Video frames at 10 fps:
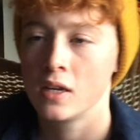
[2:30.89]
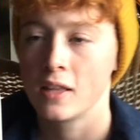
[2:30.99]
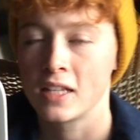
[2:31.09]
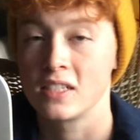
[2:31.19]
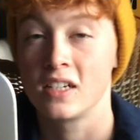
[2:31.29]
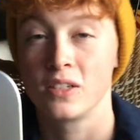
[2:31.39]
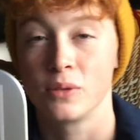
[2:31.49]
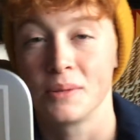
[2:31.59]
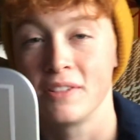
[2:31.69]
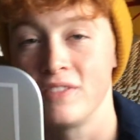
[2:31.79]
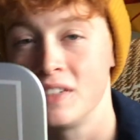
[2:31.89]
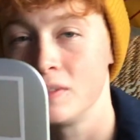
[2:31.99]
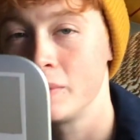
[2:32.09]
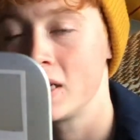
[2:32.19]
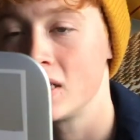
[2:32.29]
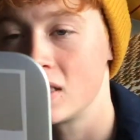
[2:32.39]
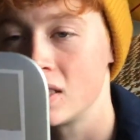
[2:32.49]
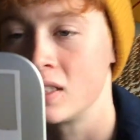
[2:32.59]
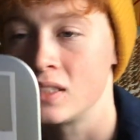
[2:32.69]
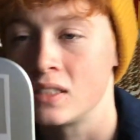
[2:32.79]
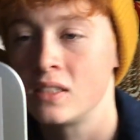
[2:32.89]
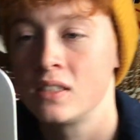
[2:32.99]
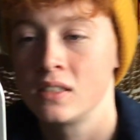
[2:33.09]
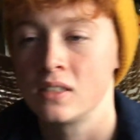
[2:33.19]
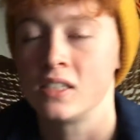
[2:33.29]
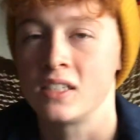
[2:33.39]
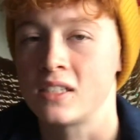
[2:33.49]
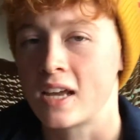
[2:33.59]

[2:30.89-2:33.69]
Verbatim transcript: That's another one of my favorite bands. This is this is,